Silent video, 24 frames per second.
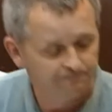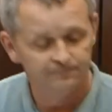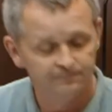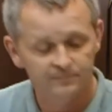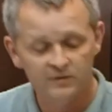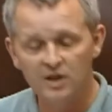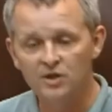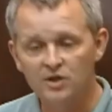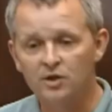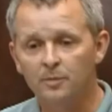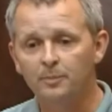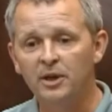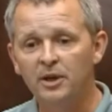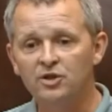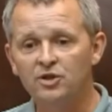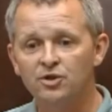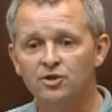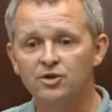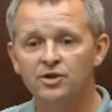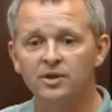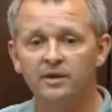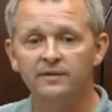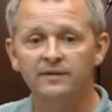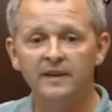These are
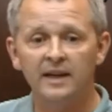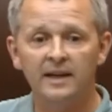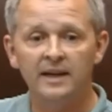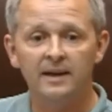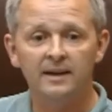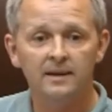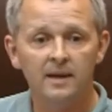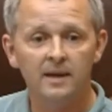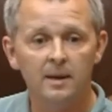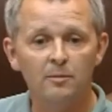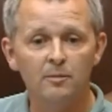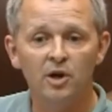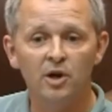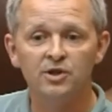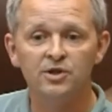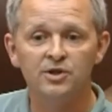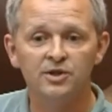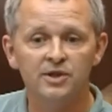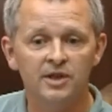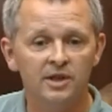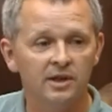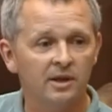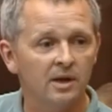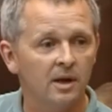pictures of
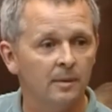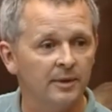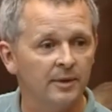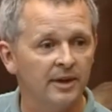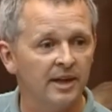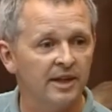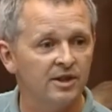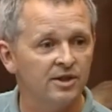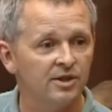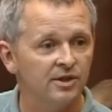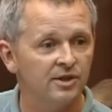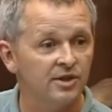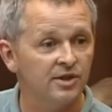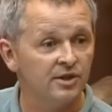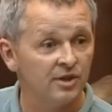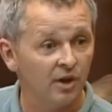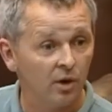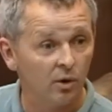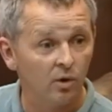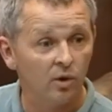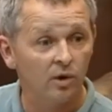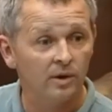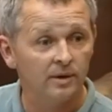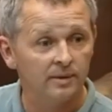emergency accommodation in
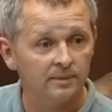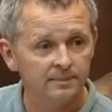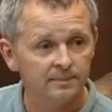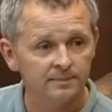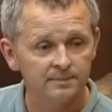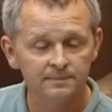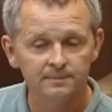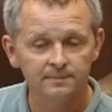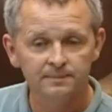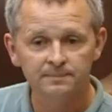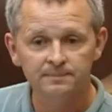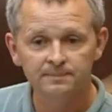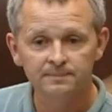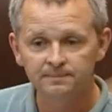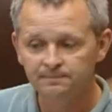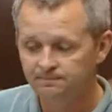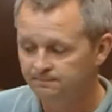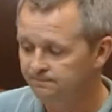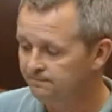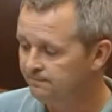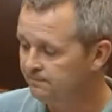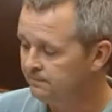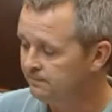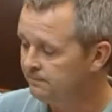Stillorgan.
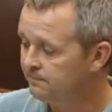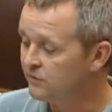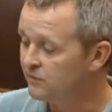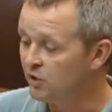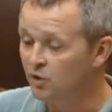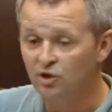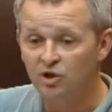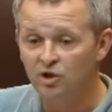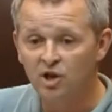Those are